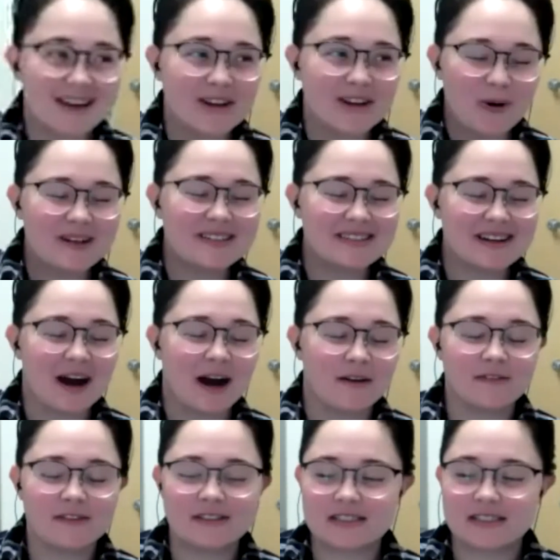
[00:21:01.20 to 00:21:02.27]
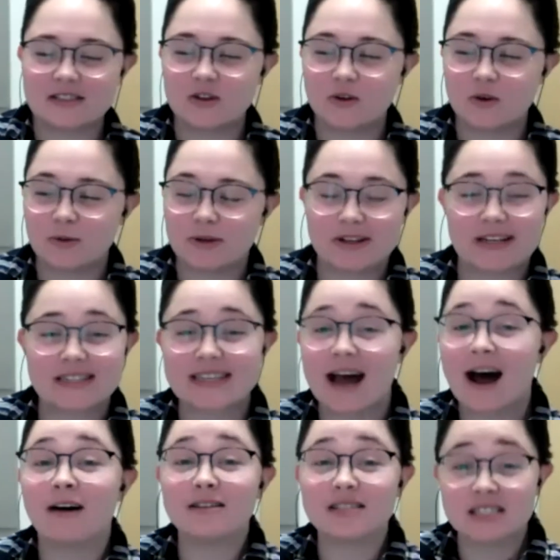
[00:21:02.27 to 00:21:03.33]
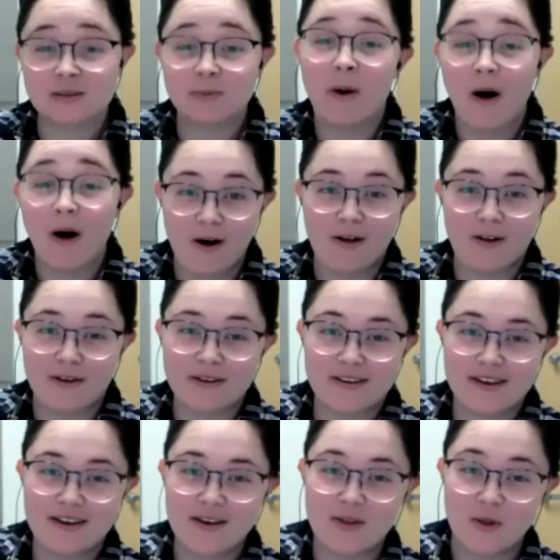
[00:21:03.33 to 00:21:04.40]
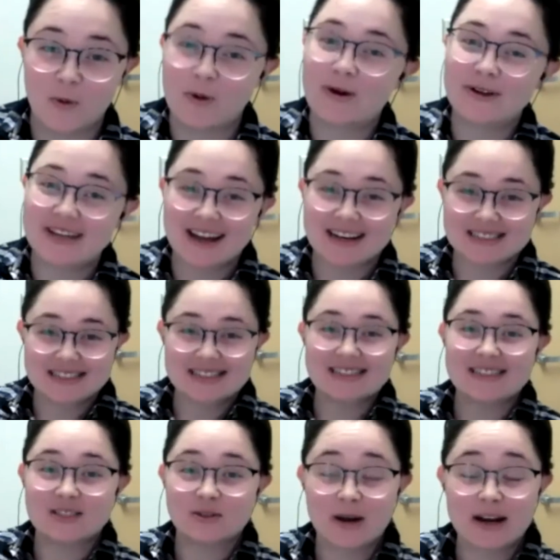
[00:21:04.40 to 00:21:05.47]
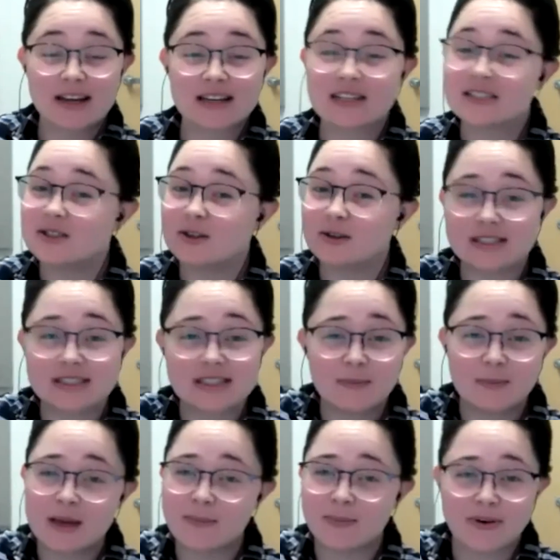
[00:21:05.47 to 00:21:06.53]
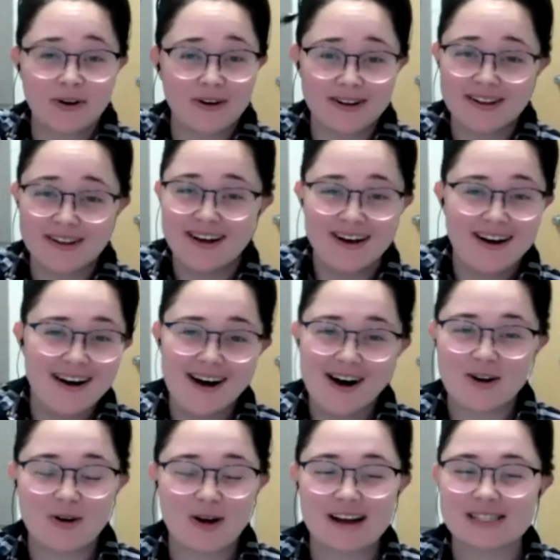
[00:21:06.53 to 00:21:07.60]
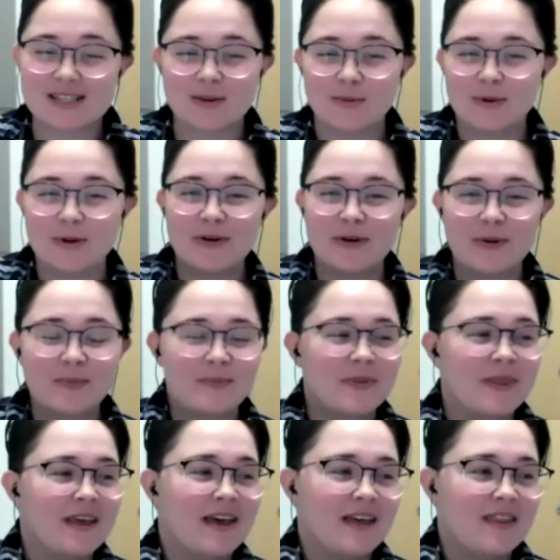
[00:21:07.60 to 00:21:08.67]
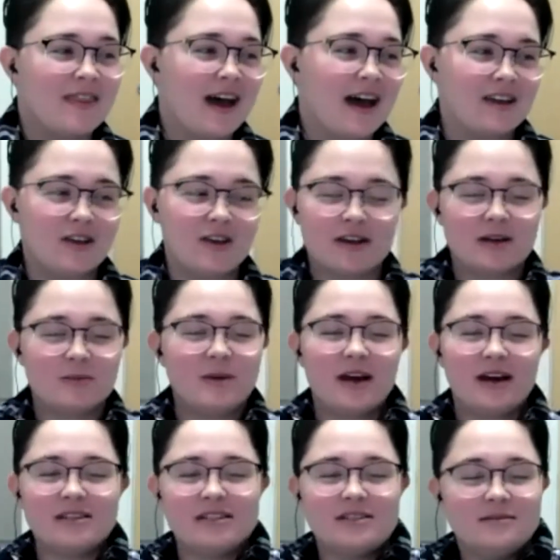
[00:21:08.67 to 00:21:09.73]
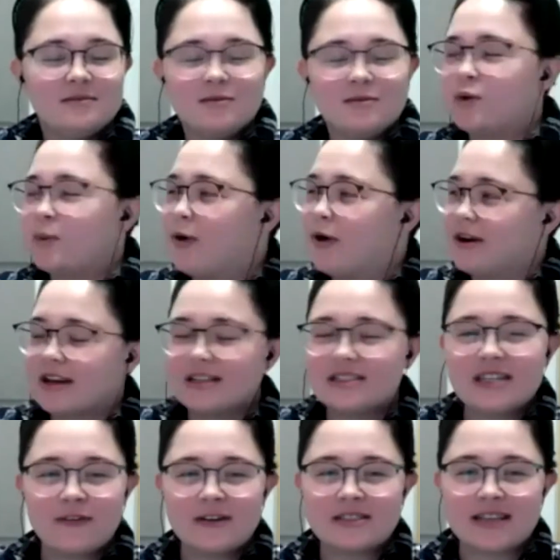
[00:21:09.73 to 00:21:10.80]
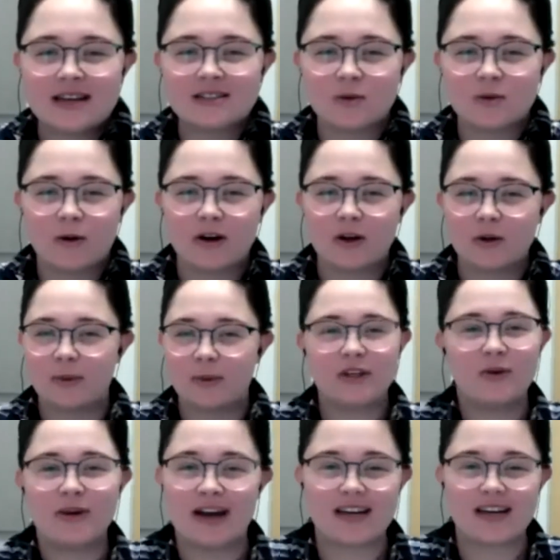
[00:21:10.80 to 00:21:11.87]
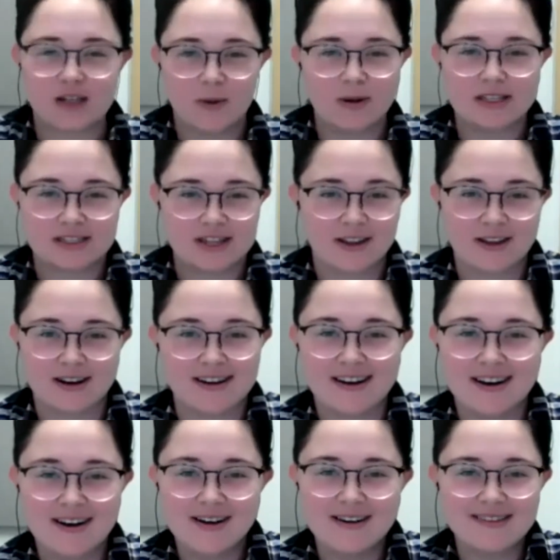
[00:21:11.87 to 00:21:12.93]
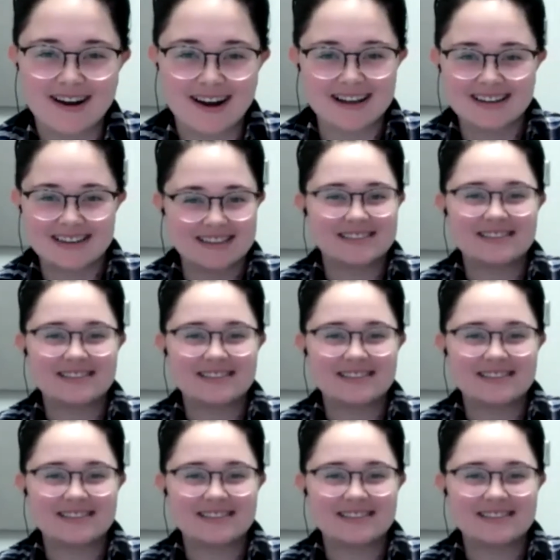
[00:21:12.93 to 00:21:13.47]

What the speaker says: going to conferences, you'll realize how small the world actually is, right? Because you'll see people across the room that you could be on reporting on different sides of the world, but you guys know each other, right?